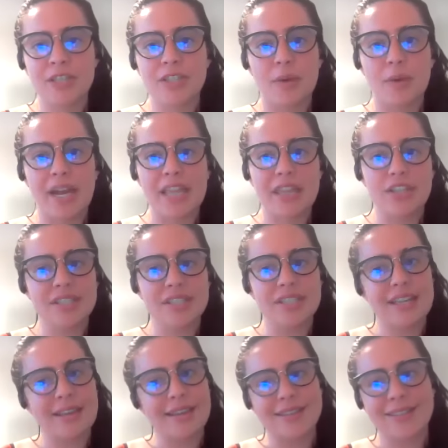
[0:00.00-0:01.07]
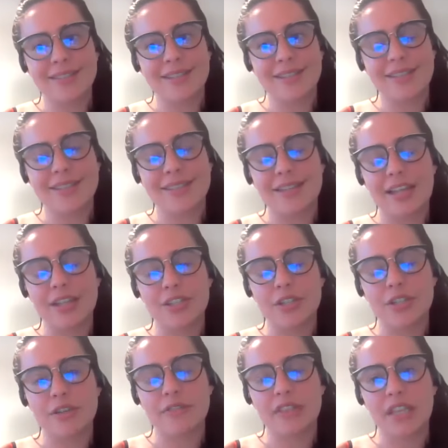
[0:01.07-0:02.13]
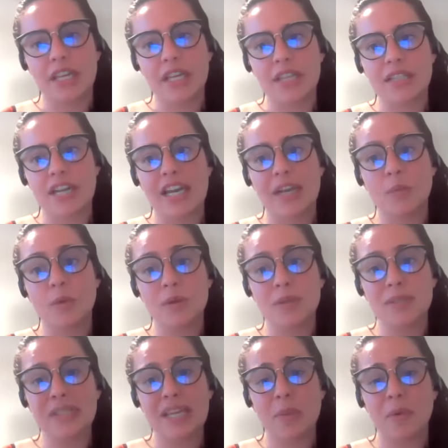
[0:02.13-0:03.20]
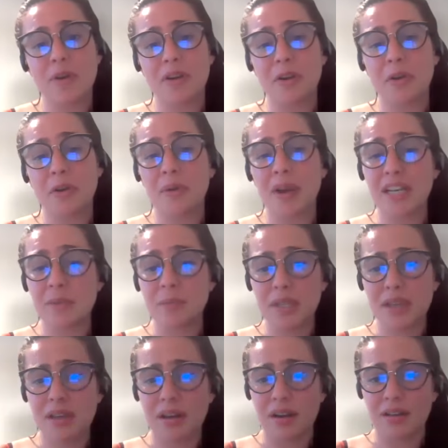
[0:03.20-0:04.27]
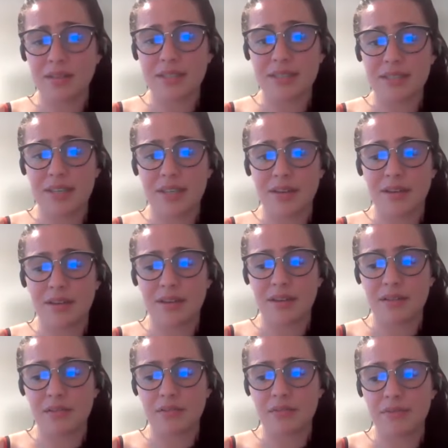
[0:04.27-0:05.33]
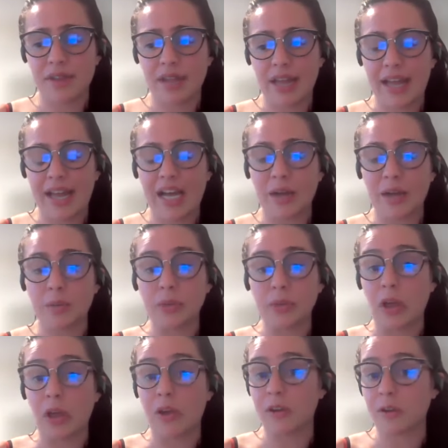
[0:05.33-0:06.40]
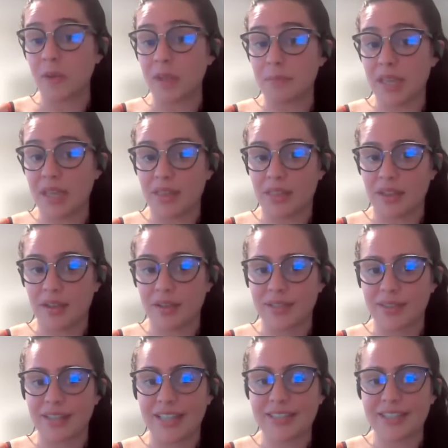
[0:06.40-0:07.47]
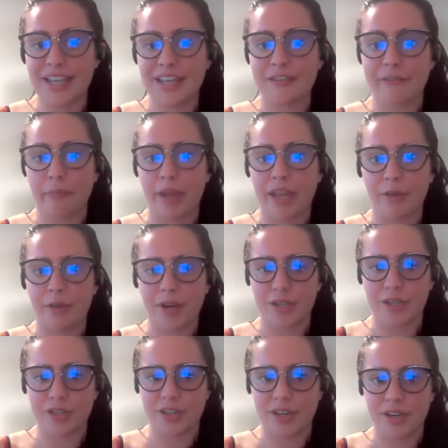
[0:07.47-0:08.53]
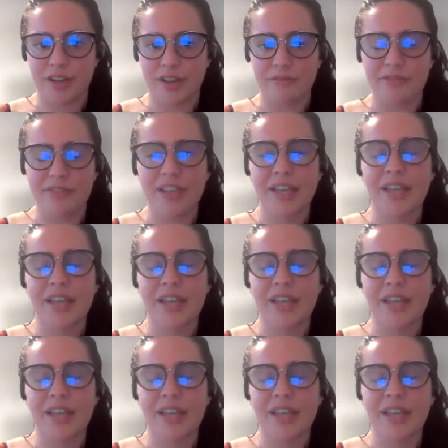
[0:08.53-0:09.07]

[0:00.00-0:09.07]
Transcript: So I just think it's the nature of things. I will say we're incredibly cognizant of how long we make things. And that's kind of my question of